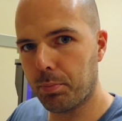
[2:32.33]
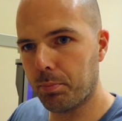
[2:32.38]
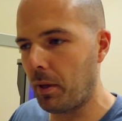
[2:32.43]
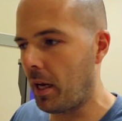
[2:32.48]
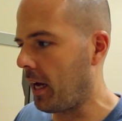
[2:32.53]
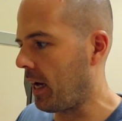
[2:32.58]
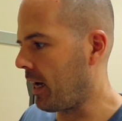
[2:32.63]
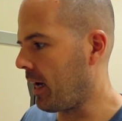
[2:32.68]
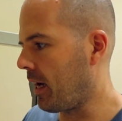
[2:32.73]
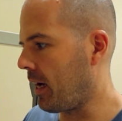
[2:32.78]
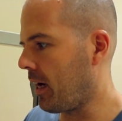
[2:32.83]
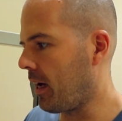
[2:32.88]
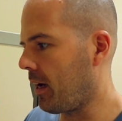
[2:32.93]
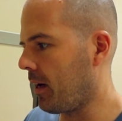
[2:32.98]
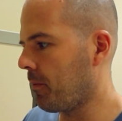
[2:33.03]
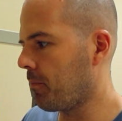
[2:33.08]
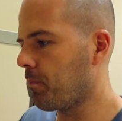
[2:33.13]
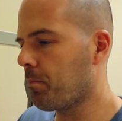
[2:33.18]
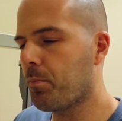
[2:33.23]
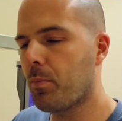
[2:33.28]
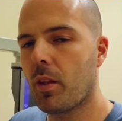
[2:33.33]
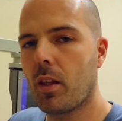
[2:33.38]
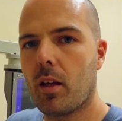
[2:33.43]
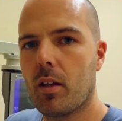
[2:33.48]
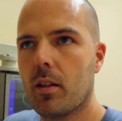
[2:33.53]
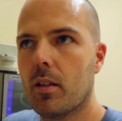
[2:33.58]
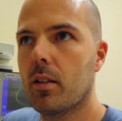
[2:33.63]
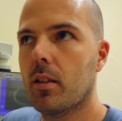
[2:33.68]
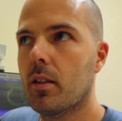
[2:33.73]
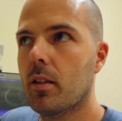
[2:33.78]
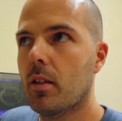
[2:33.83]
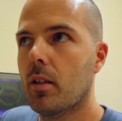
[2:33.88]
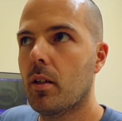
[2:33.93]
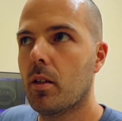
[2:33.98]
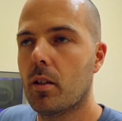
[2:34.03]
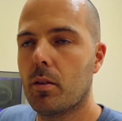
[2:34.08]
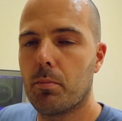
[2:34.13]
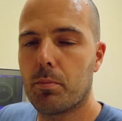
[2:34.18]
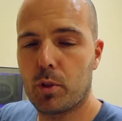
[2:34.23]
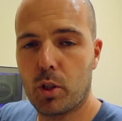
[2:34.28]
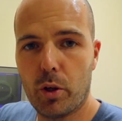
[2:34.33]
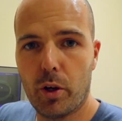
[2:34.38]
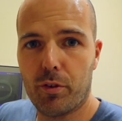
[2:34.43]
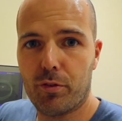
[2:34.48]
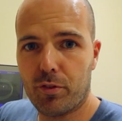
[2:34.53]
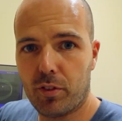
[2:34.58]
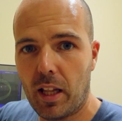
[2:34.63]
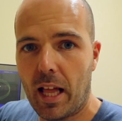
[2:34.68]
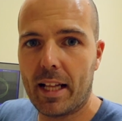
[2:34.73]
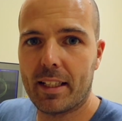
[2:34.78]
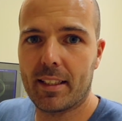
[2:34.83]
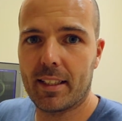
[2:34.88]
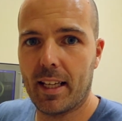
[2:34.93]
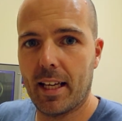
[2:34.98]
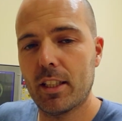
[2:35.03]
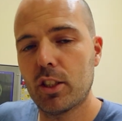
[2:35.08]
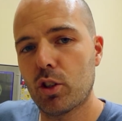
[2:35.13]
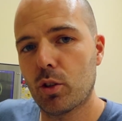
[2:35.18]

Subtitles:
to a flat again.